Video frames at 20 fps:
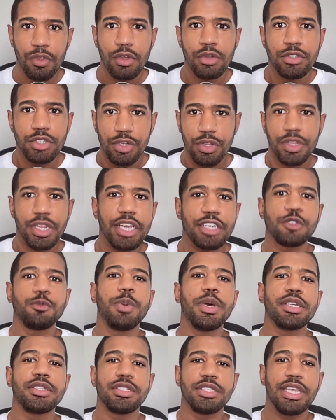So the next
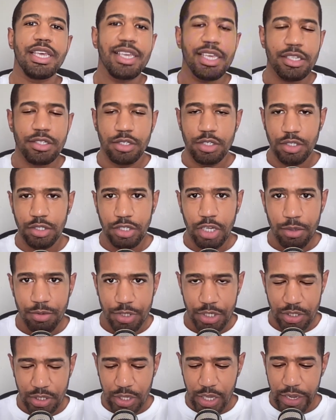best thing is the
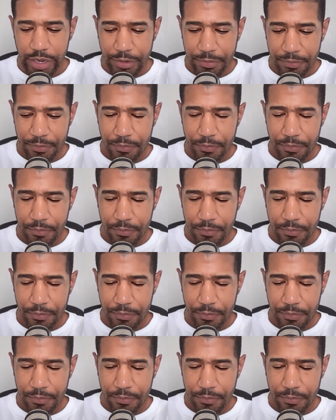subject line.